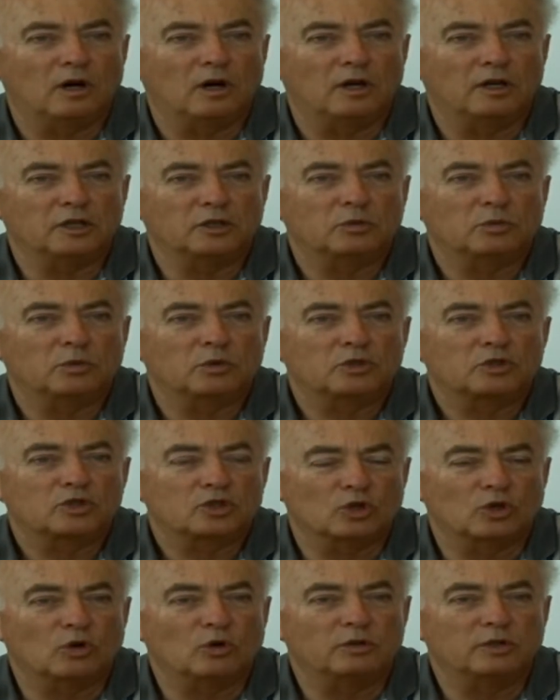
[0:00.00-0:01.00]
it was
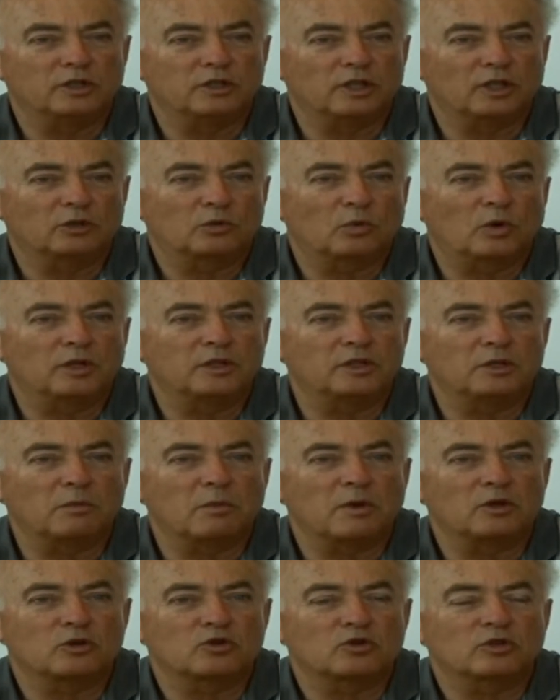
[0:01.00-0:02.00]
shown in that
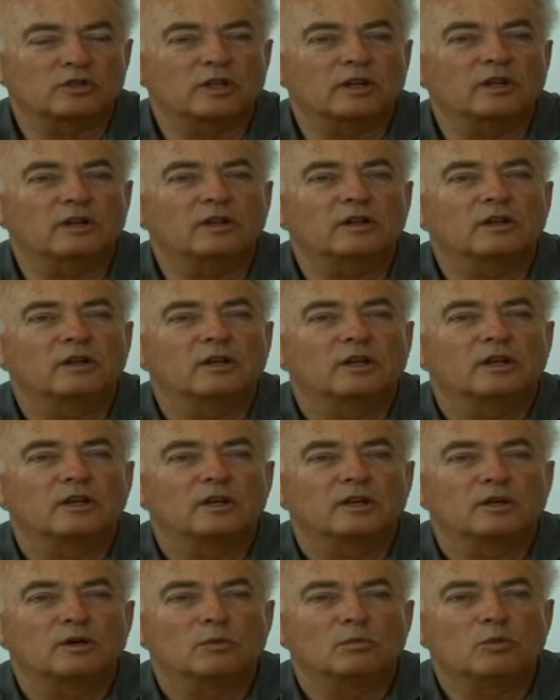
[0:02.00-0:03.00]
one-dimensional
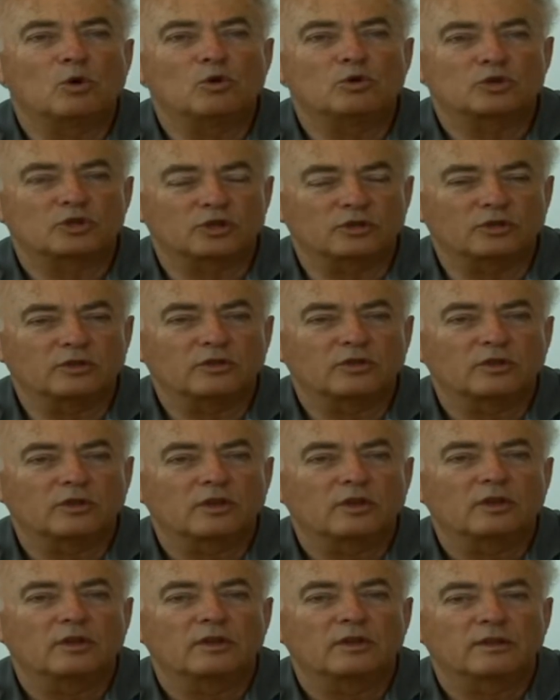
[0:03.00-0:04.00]
motion.
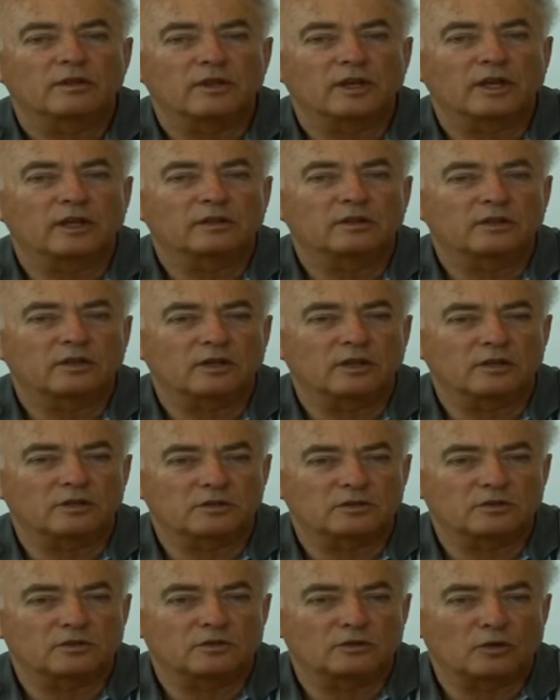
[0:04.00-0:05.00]
That
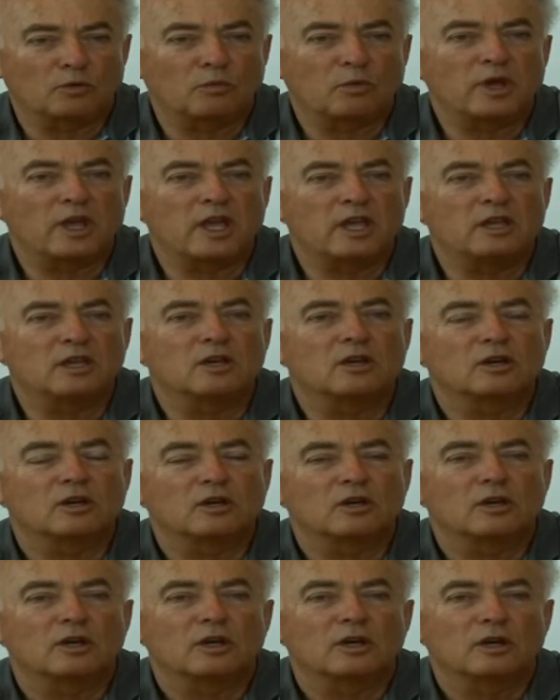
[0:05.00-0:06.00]
is the way
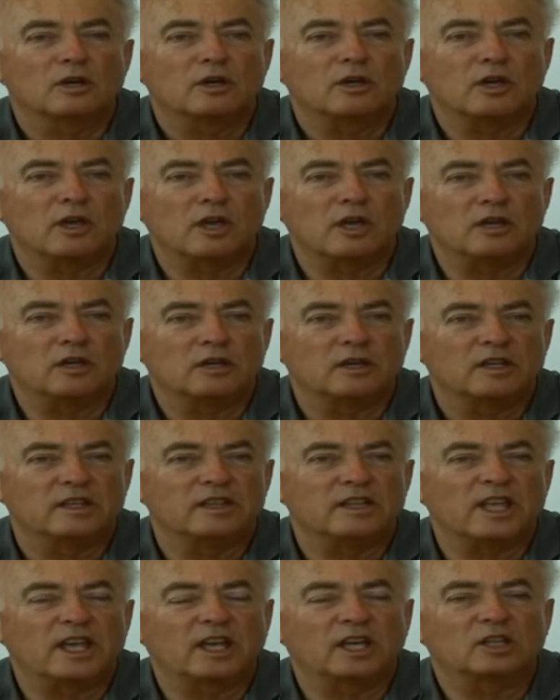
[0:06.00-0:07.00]
a
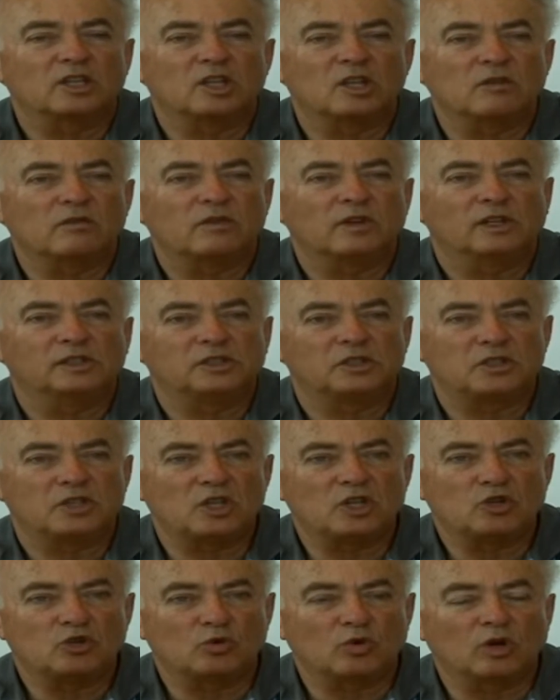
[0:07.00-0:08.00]
negative
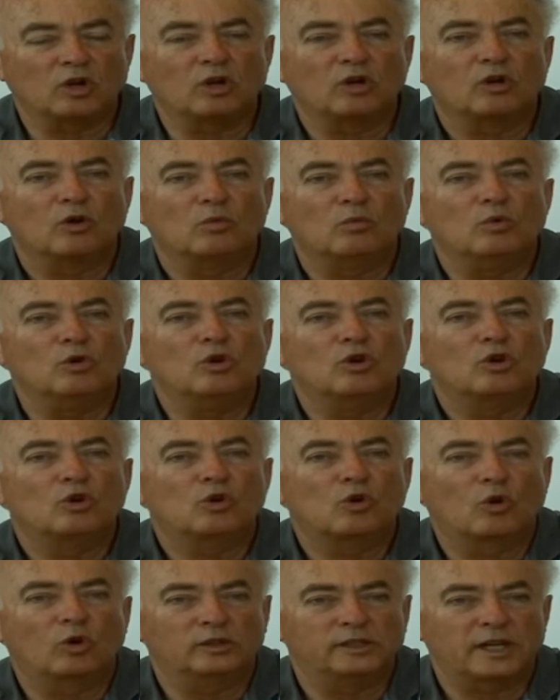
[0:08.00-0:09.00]
residual will
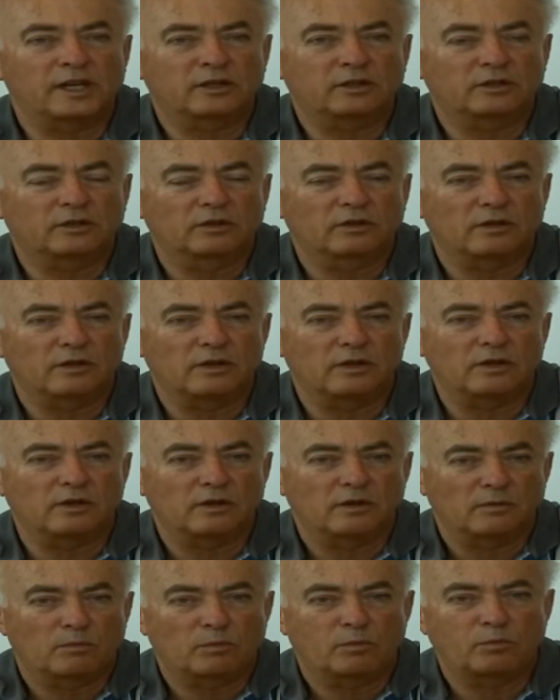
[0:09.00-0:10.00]
correct
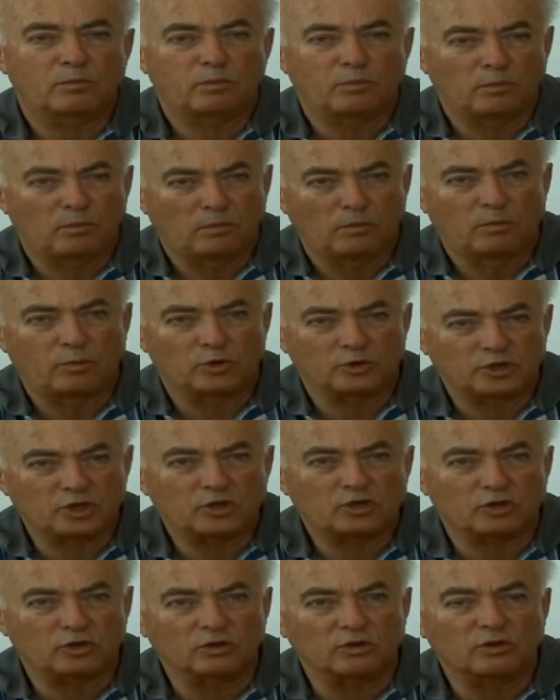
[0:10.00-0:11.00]
the
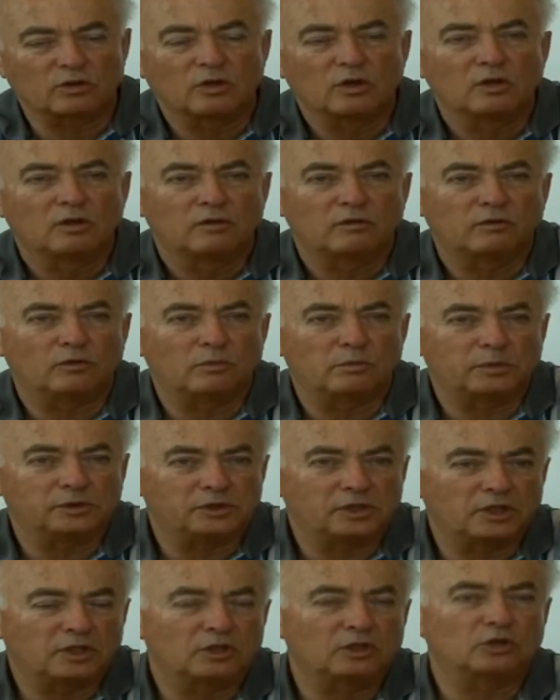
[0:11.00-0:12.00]
position from
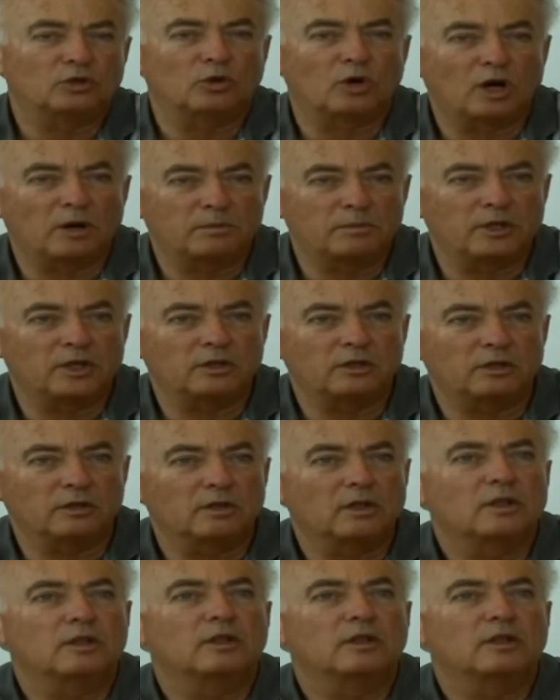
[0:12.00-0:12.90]
predicted to updated